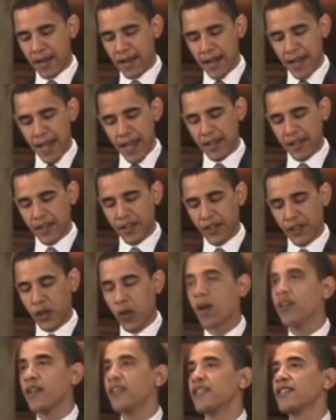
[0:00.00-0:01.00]
as a
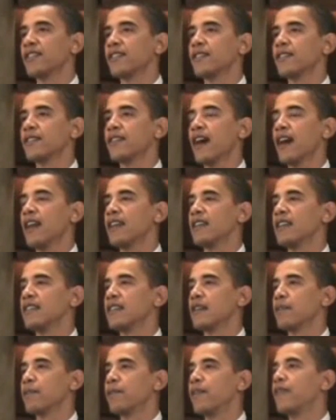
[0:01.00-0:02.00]
choice, not as
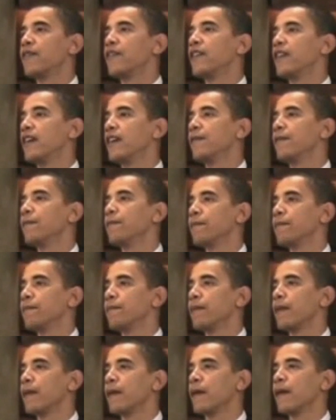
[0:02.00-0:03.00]
an epiphany.
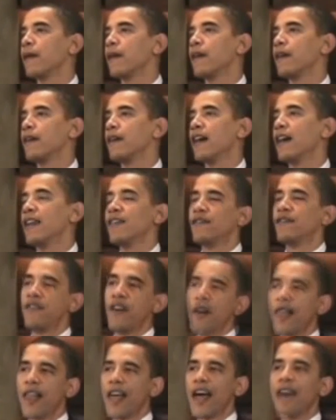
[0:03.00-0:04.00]
I didn't
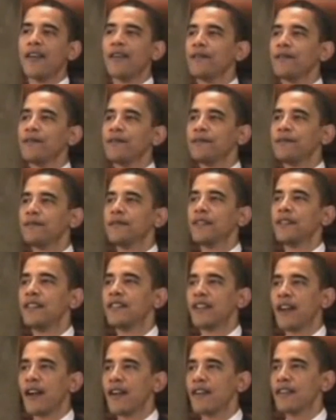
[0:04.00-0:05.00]
fall out in
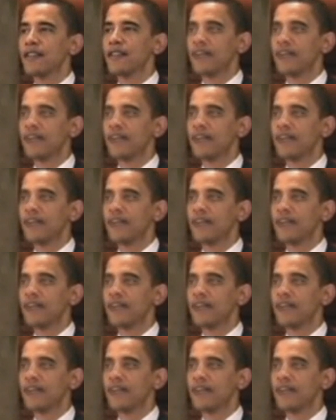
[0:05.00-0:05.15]
church.